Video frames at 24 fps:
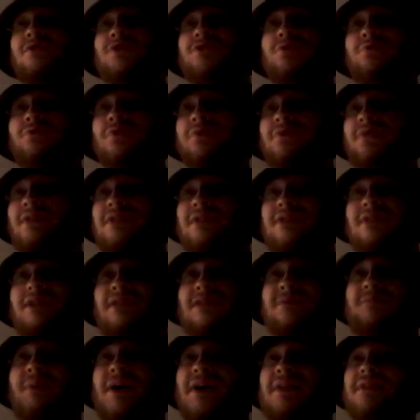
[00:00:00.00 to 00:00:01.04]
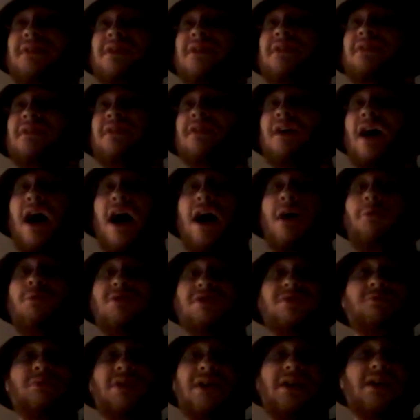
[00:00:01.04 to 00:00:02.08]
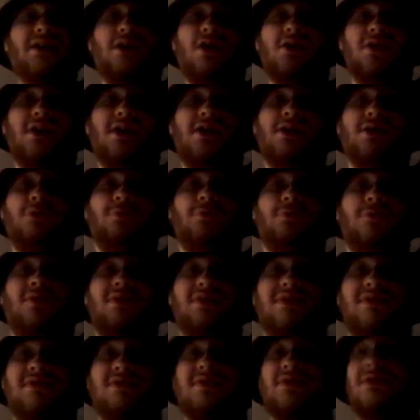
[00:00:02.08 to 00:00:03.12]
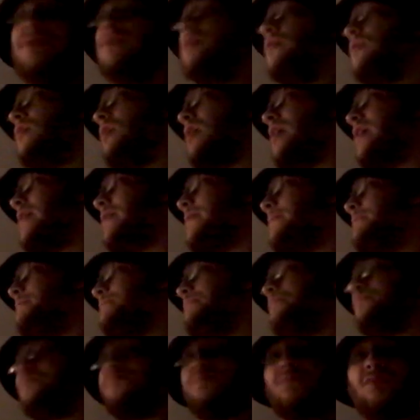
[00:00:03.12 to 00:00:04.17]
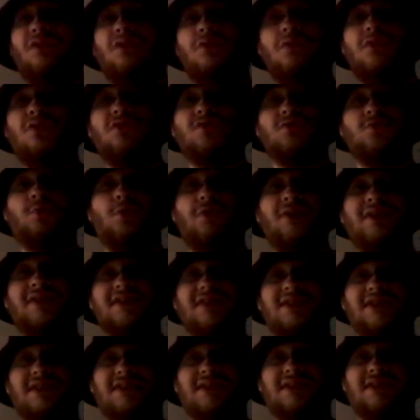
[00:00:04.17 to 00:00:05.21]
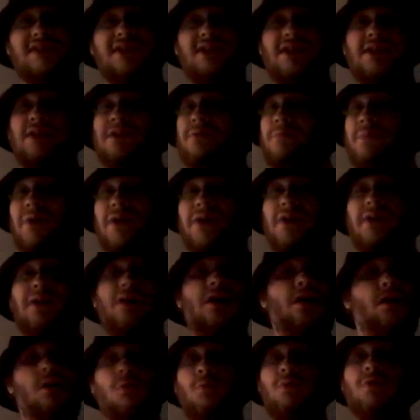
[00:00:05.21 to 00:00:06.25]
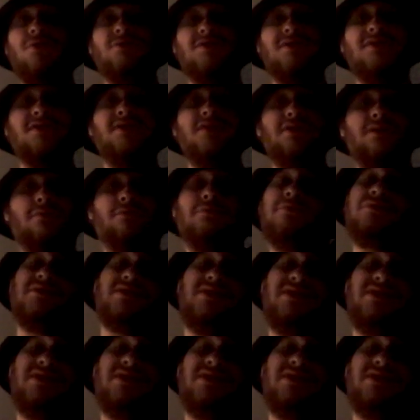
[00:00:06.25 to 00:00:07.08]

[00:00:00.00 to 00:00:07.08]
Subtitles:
sooner than expected. I wasn't planning on getting one until like 2016, but we'll see. We'll